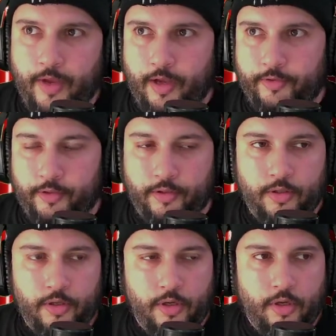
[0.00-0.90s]
out there?
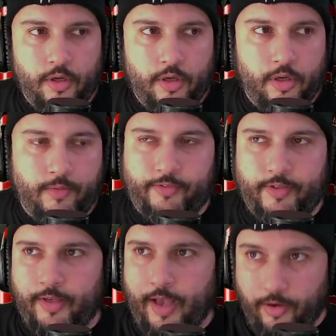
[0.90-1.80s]
I'm not
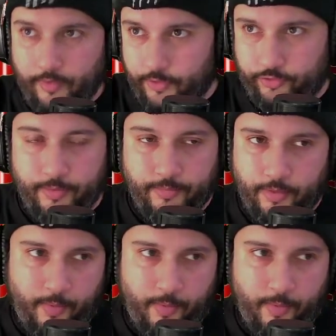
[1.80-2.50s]
saying I love your stream.